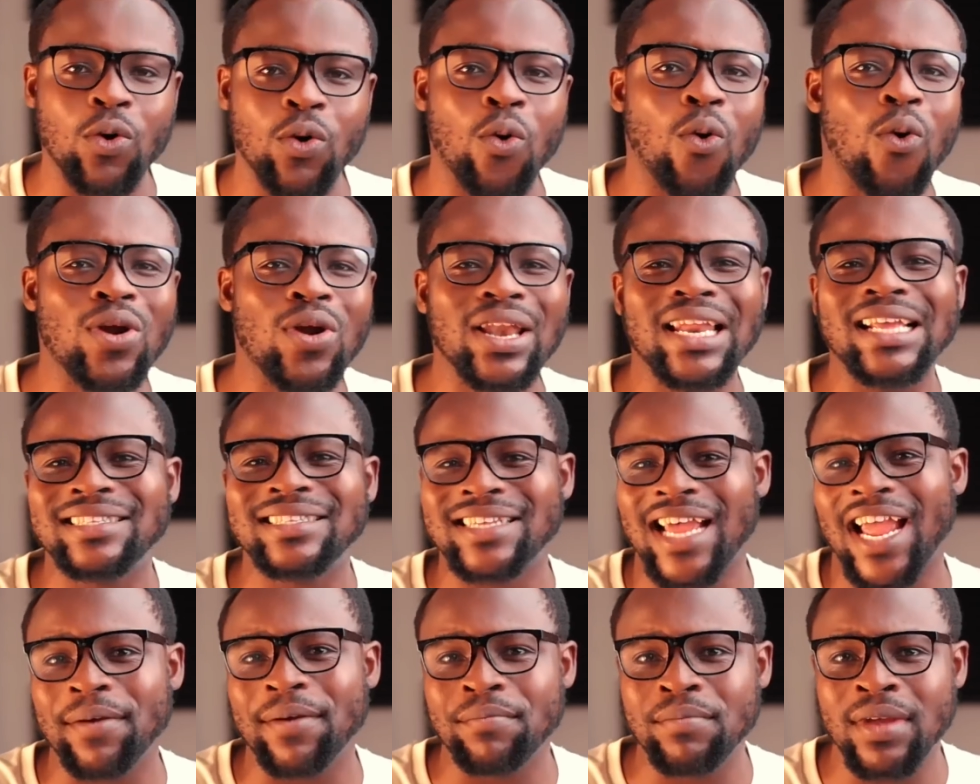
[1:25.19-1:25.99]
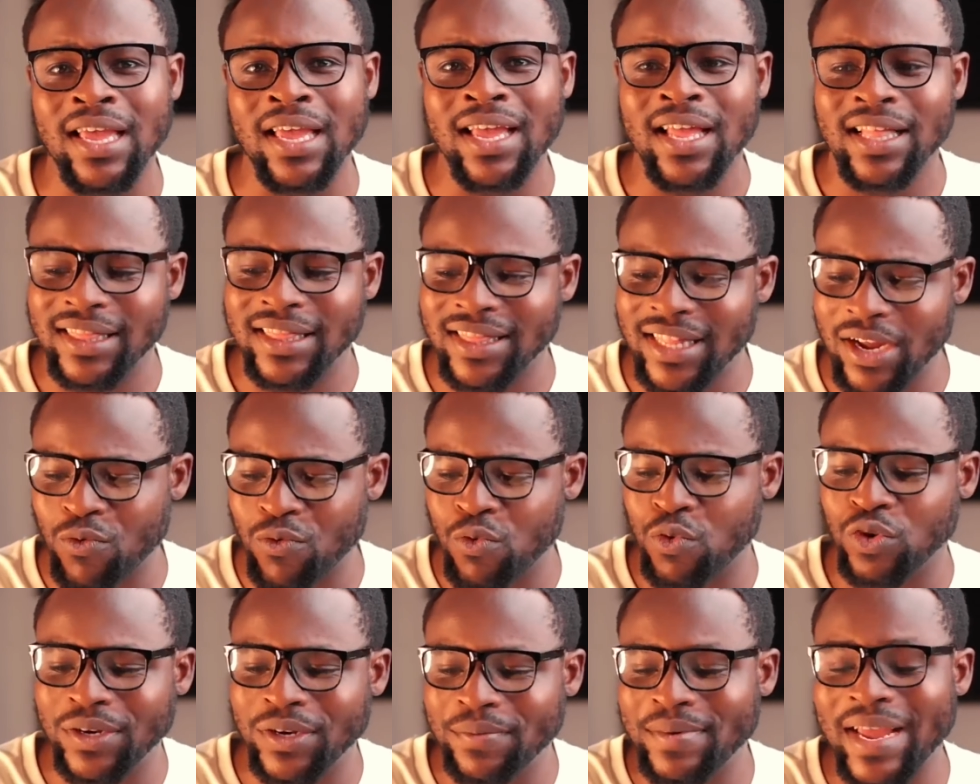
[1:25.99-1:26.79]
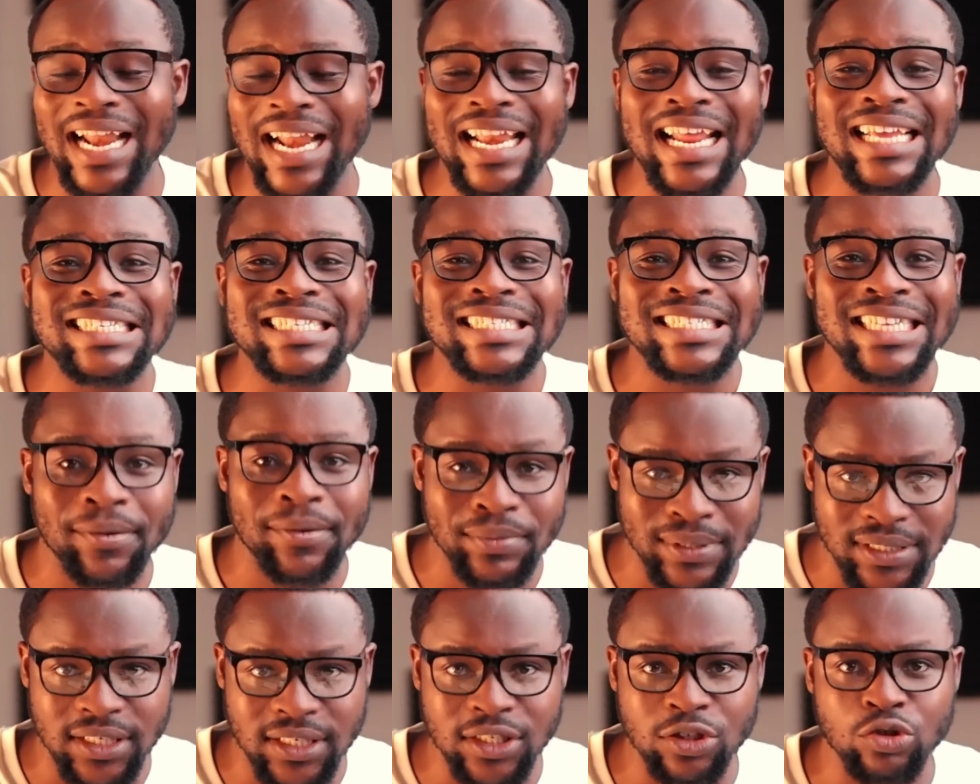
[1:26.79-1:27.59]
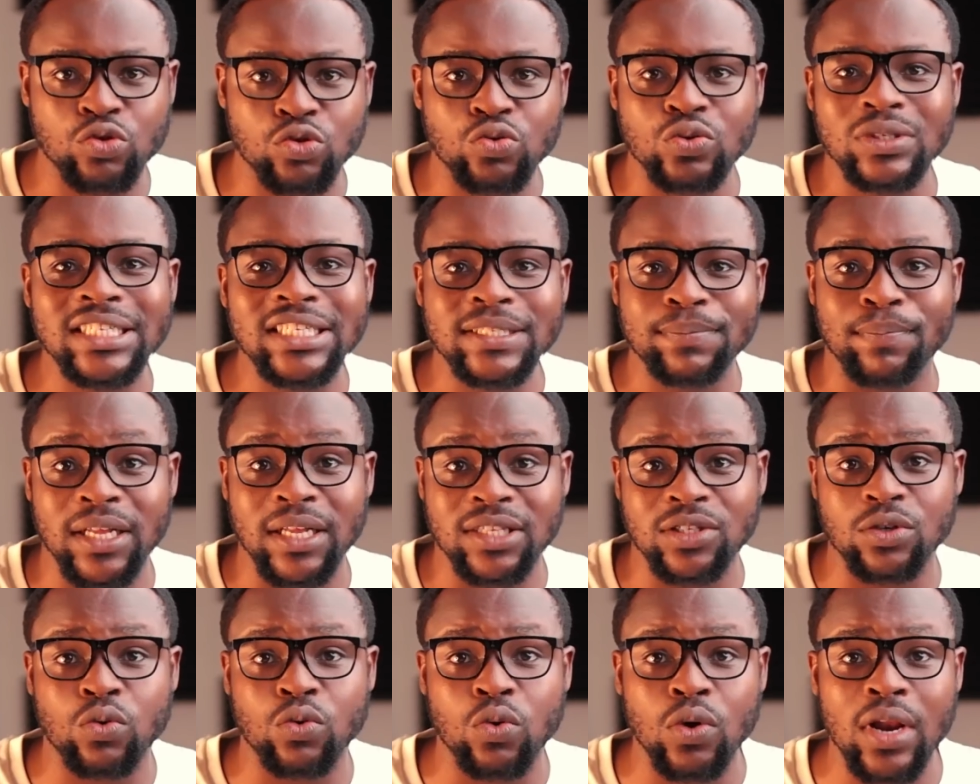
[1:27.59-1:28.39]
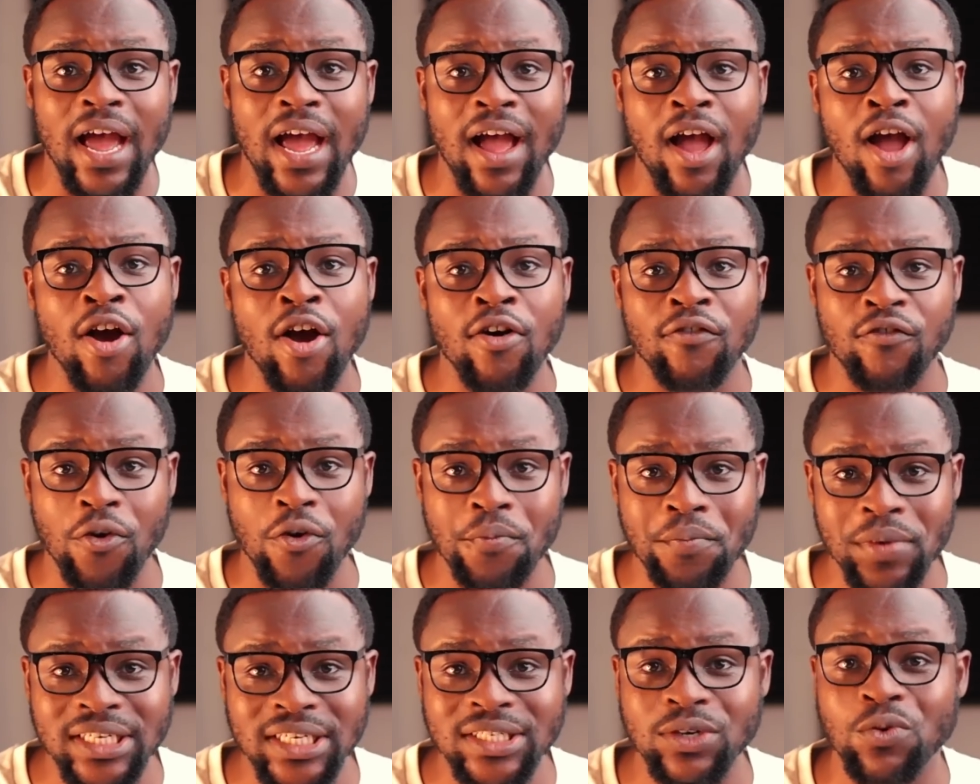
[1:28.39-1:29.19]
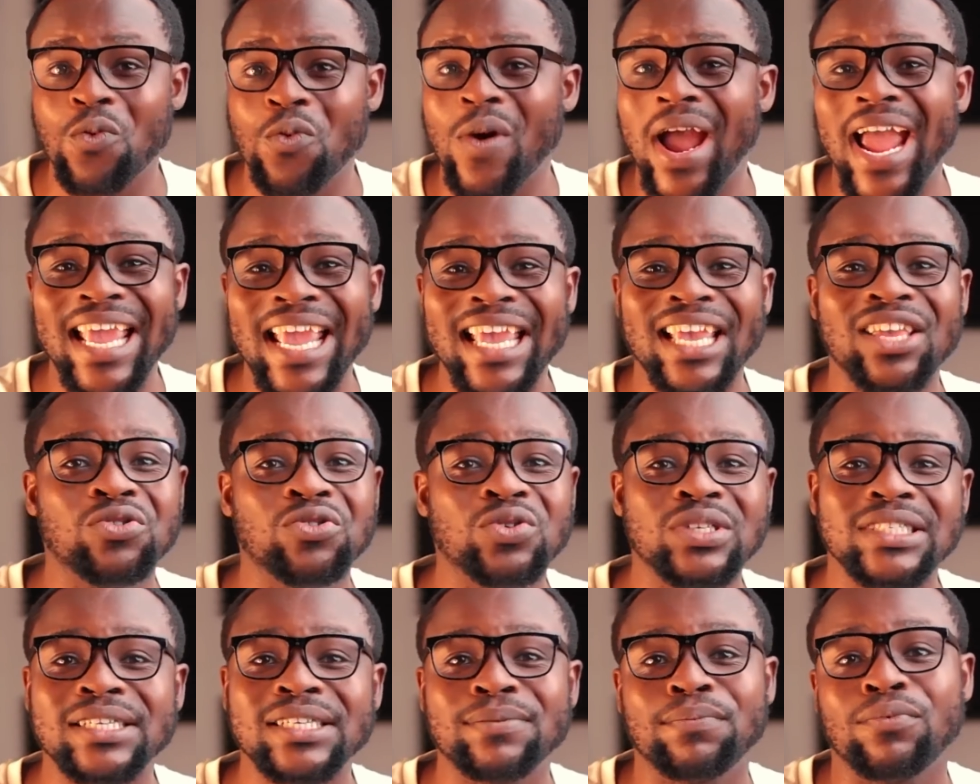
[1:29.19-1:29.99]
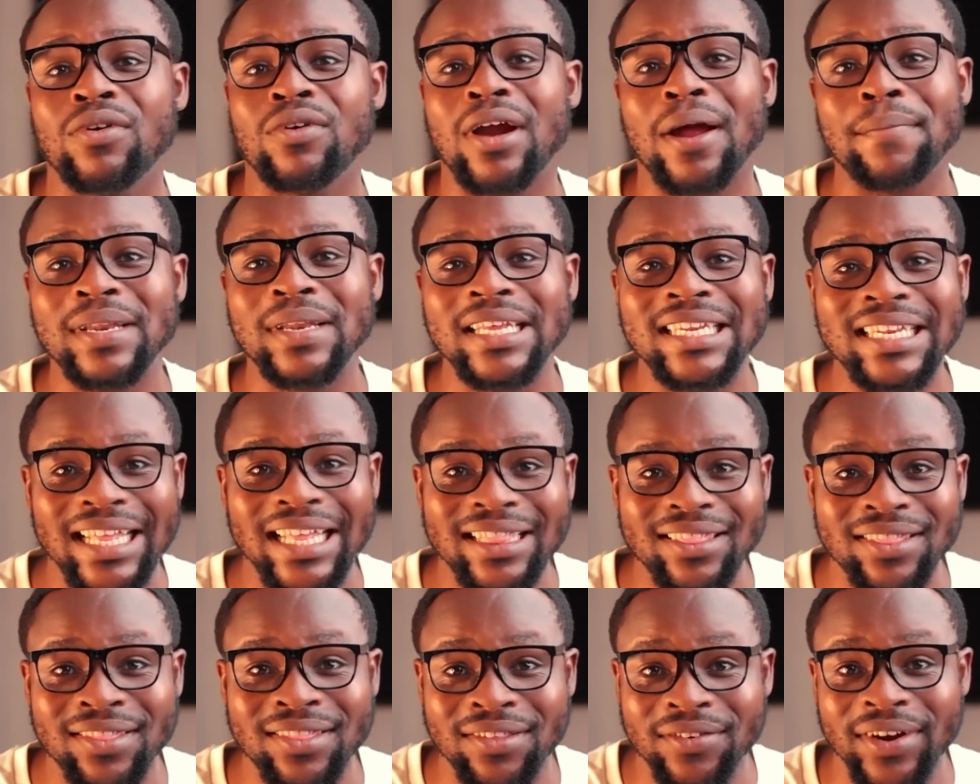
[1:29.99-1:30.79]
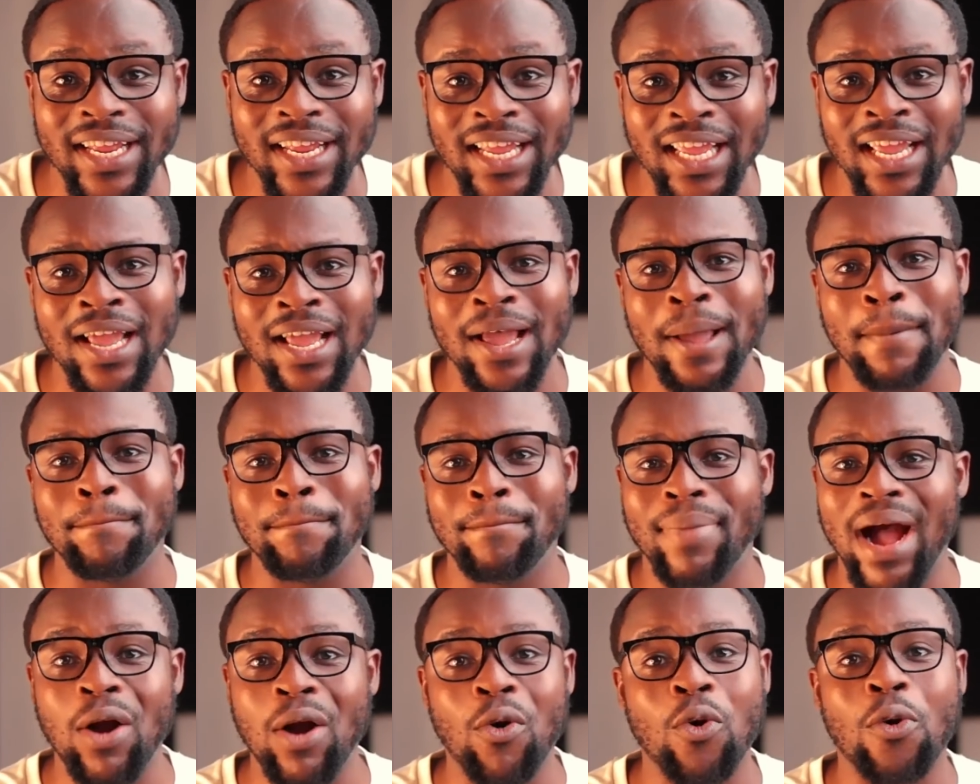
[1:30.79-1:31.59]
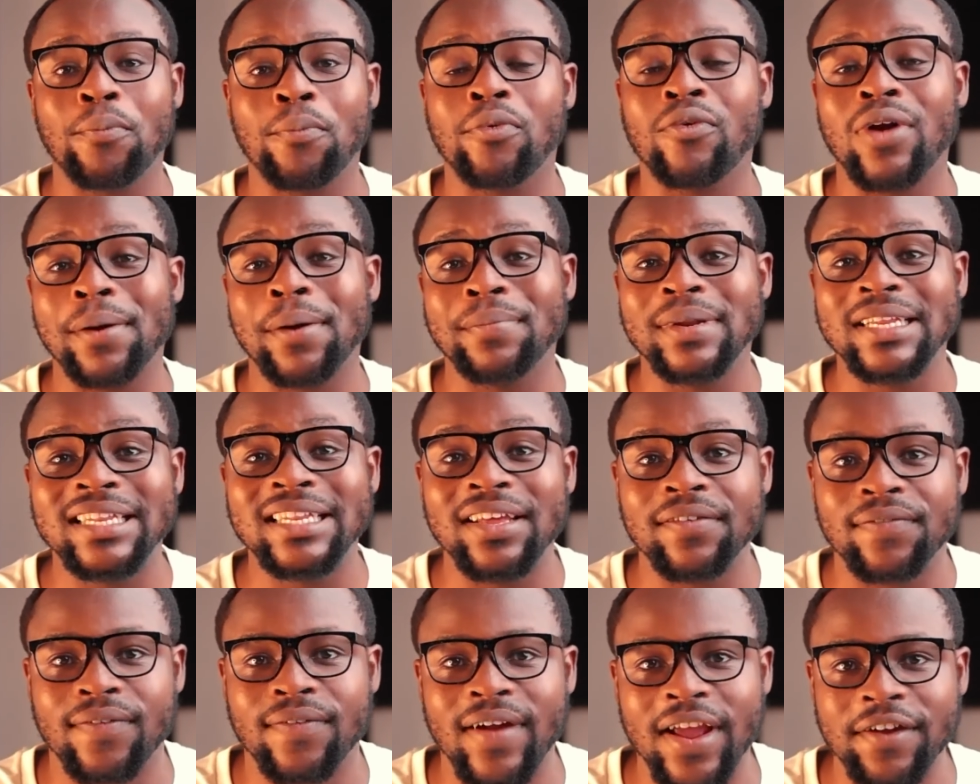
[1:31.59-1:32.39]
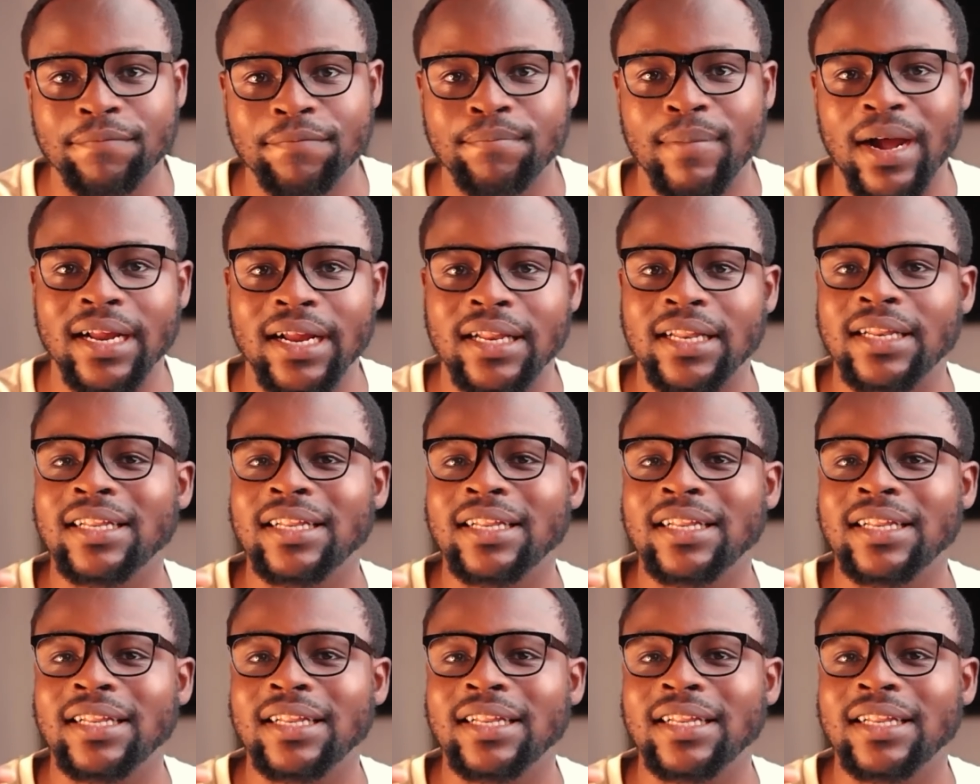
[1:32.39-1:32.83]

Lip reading: The only time there would be an exception to this particular formation where he uses probably the 3 back or probably the 5 back,